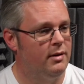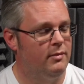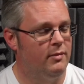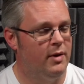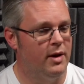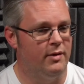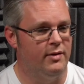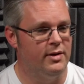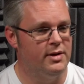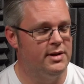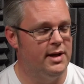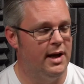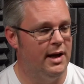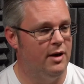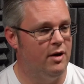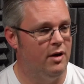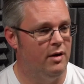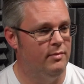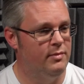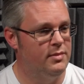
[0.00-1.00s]
whether it's
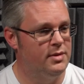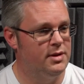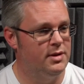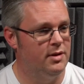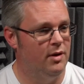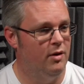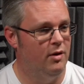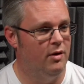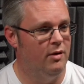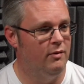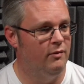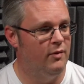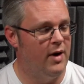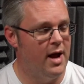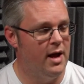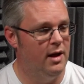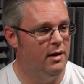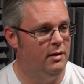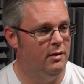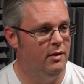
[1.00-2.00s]
telecoms or
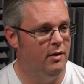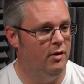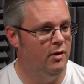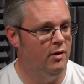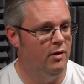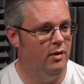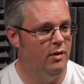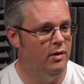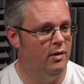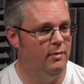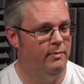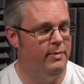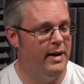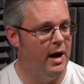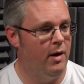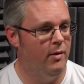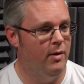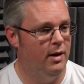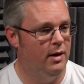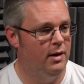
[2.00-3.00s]
rail or
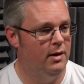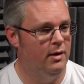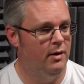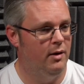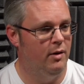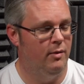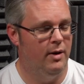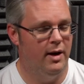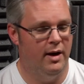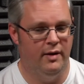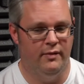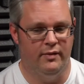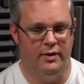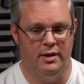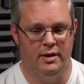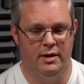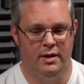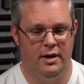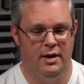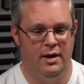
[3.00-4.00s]
power or whatever.